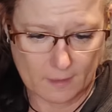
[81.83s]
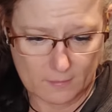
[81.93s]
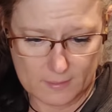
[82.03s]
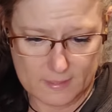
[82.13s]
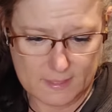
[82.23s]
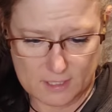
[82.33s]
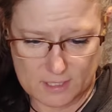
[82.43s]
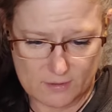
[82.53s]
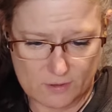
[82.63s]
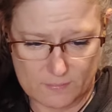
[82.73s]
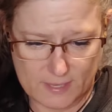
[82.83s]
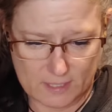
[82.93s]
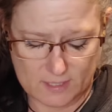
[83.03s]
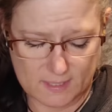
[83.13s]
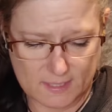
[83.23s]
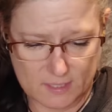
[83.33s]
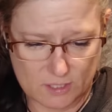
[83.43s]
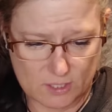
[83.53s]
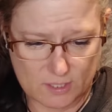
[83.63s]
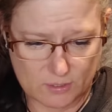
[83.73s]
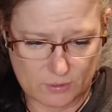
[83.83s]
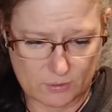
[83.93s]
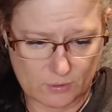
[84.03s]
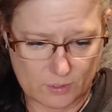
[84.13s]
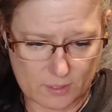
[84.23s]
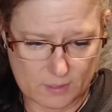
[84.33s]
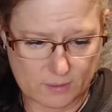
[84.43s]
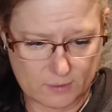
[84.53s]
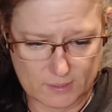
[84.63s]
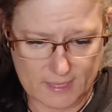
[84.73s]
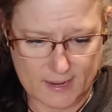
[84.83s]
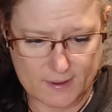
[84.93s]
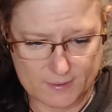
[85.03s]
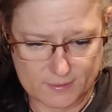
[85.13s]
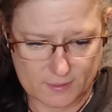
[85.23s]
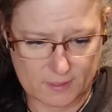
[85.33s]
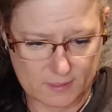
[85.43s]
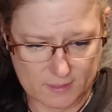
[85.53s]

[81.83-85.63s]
What is the general message to close out